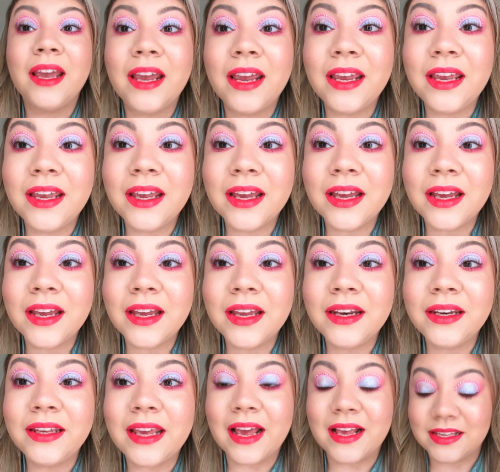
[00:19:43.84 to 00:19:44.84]

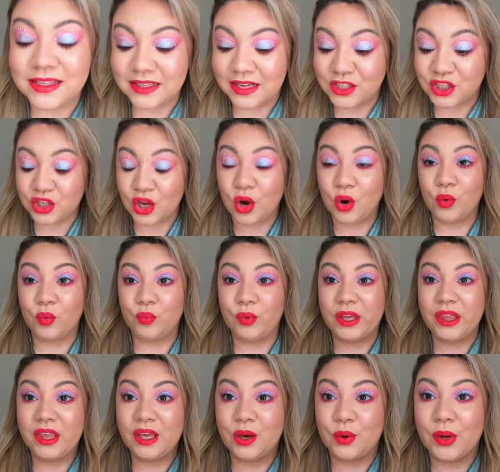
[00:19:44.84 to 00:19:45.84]
And yes, so
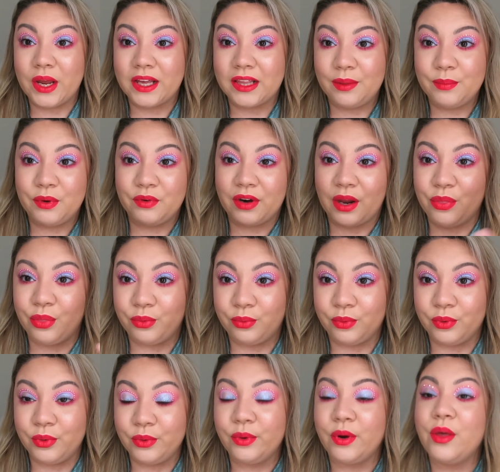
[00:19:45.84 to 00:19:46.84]
really quick, let me run
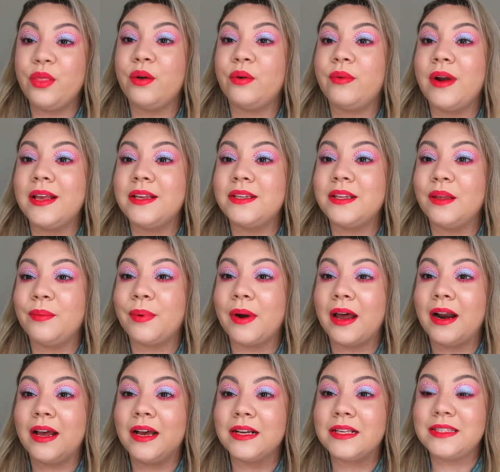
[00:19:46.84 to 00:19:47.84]
through the rest of the
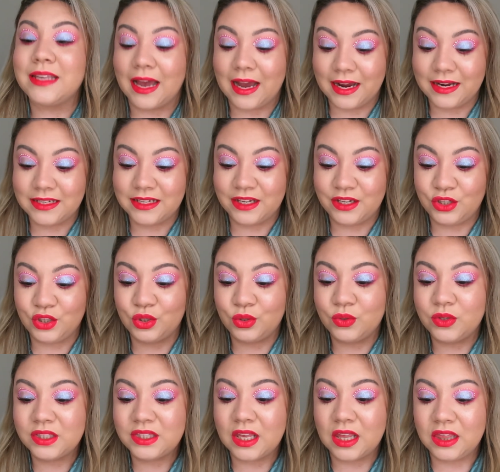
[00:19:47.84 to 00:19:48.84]
products. I did
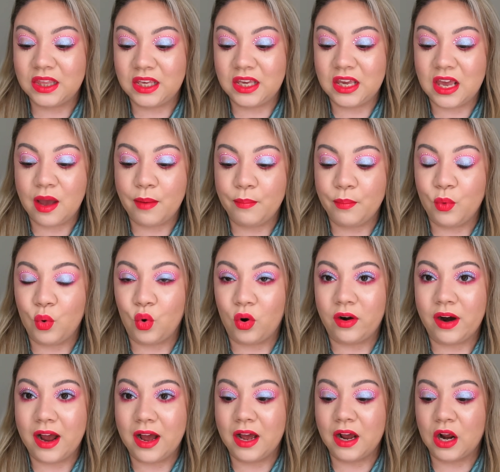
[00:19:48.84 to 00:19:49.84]
use the
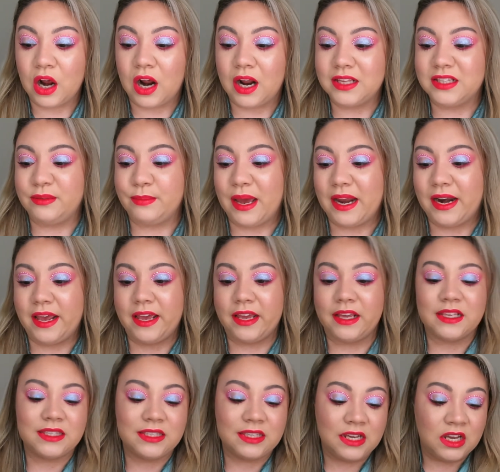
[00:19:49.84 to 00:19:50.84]
Moira
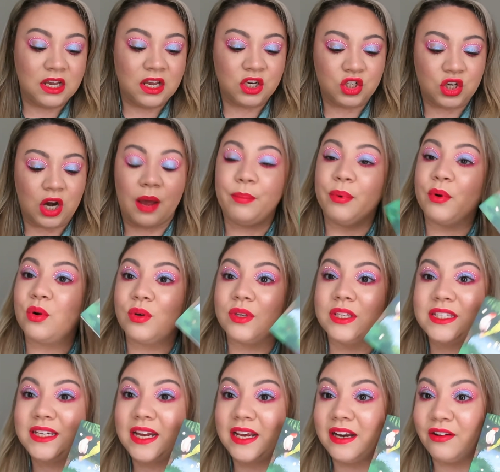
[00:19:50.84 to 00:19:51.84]
Cosmetics Tropical
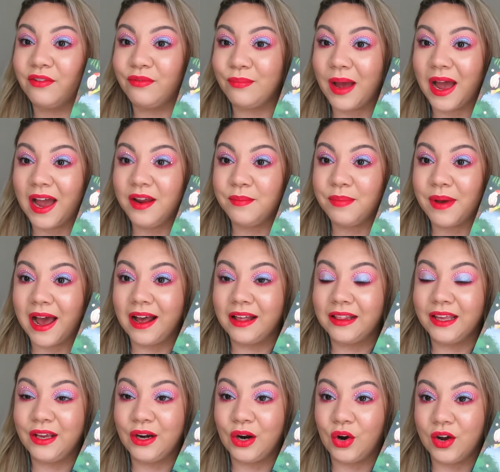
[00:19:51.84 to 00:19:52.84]
State of Mind
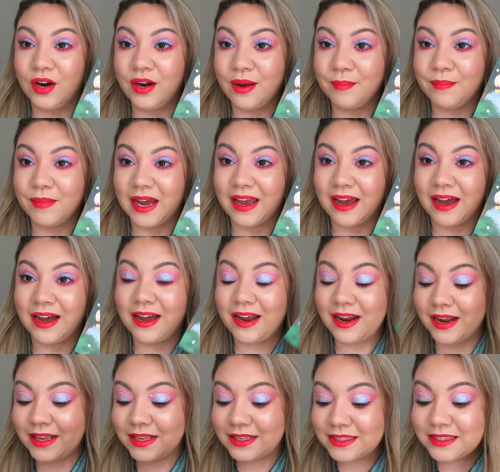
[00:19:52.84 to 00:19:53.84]
palette on my
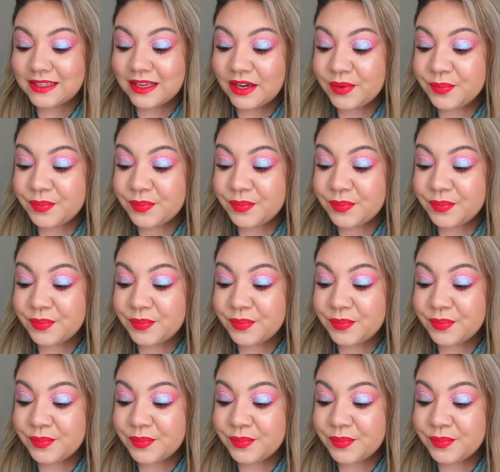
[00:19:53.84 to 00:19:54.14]
eyes.